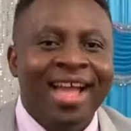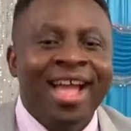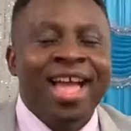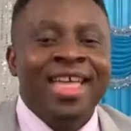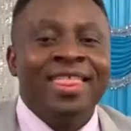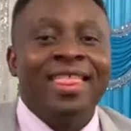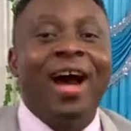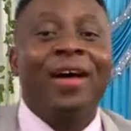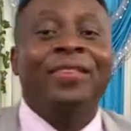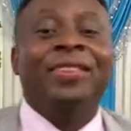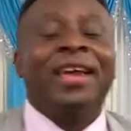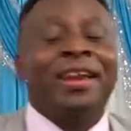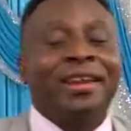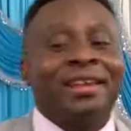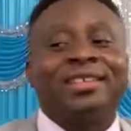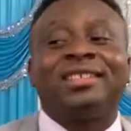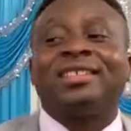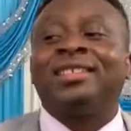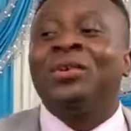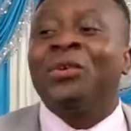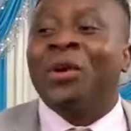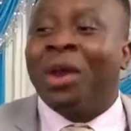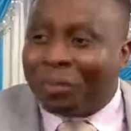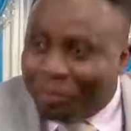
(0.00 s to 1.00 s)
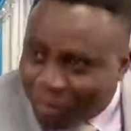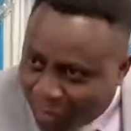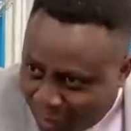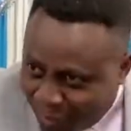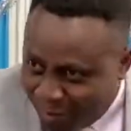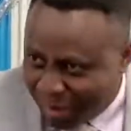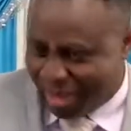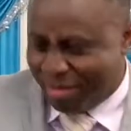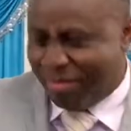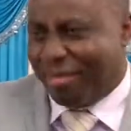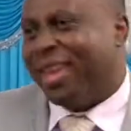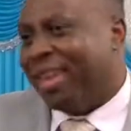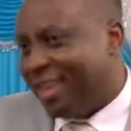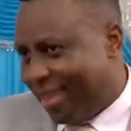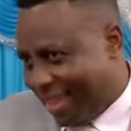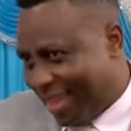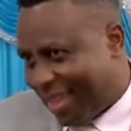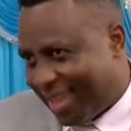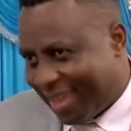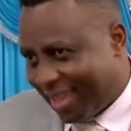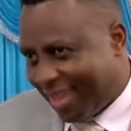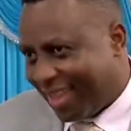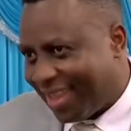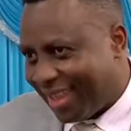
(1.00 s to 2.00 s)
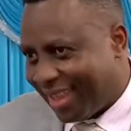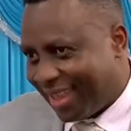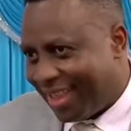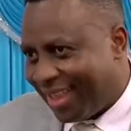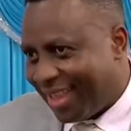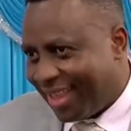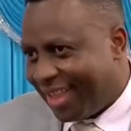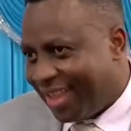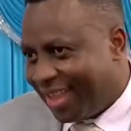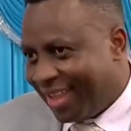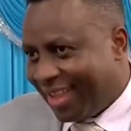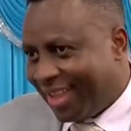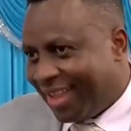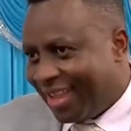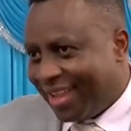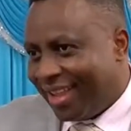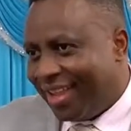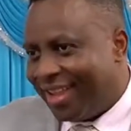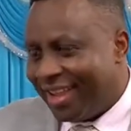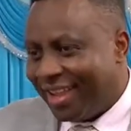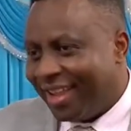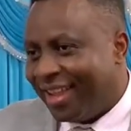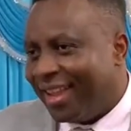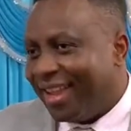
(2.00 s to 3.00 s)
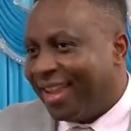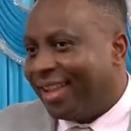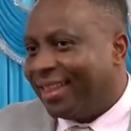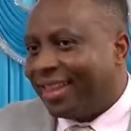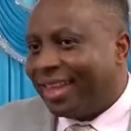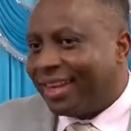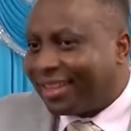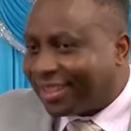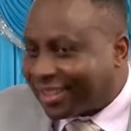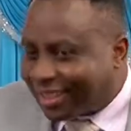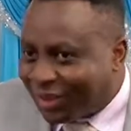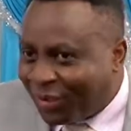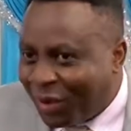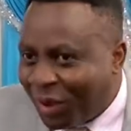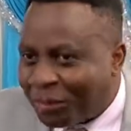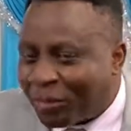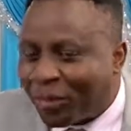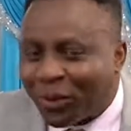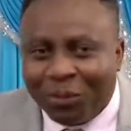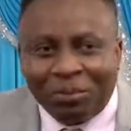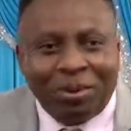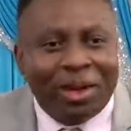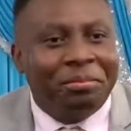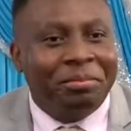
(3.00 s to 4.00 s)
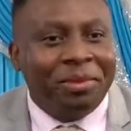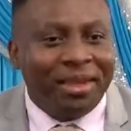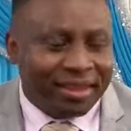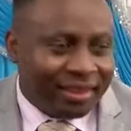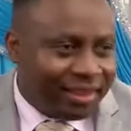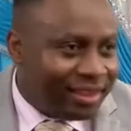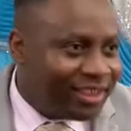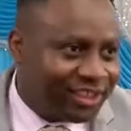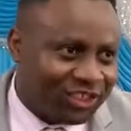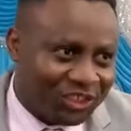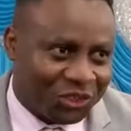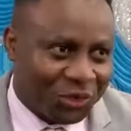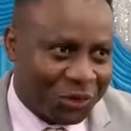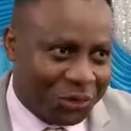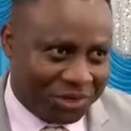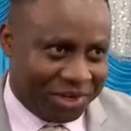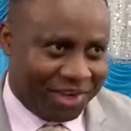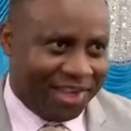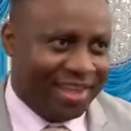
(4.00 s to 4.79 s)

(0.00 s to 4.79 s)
now, there is still a problem here. There is still a problem in this story